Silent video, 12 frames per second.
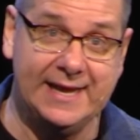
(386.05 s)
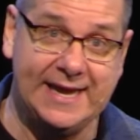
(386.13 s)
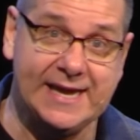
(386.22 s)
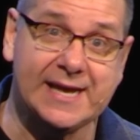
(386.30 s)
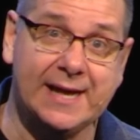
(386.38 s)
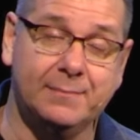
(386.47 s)

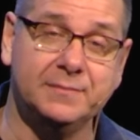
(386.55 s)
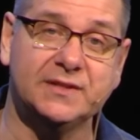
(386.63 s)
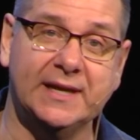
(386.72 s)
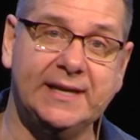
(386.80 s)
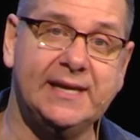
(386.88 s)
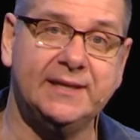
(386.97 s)
he comes
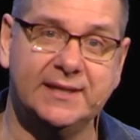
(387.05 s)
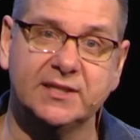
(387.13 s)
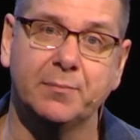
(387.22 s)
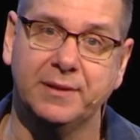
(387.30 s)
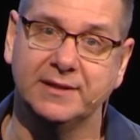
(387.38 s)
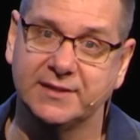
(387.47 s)
and he
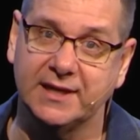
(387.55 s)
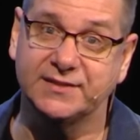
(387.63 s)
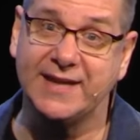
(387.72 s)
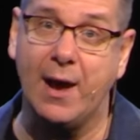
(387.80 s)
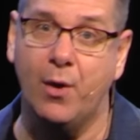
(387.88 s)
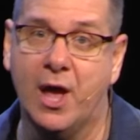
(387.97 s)
disciplines us.
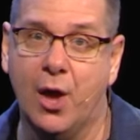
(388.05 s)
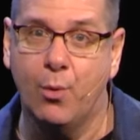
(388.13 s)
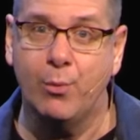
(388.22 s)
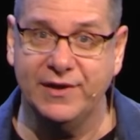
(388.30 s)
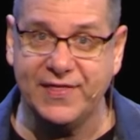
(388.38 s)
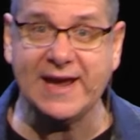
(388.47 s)
Now,
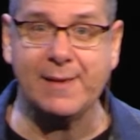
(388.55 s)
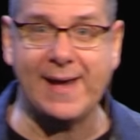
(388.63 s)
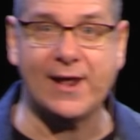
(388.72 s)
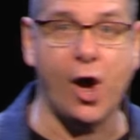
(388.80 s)
when we think about